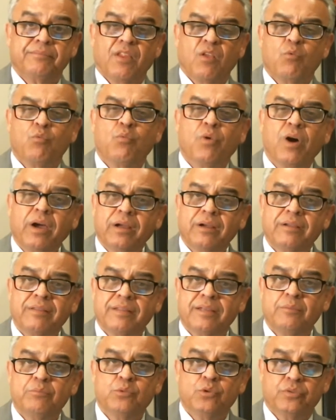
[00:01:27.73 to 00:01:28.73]
Why are
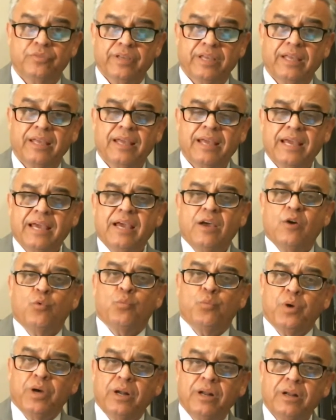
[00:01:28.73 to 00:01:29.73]
they moving?
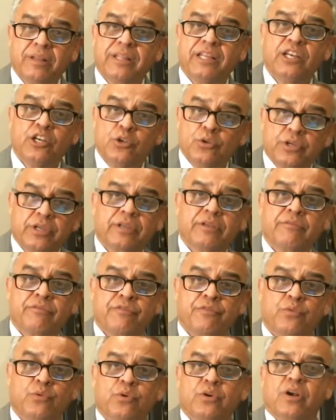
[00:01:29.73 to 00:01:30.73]
What are they looking
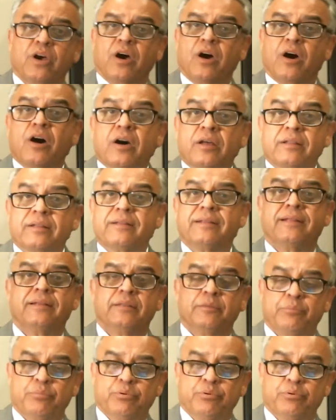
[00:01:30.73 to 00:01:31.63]
for other than the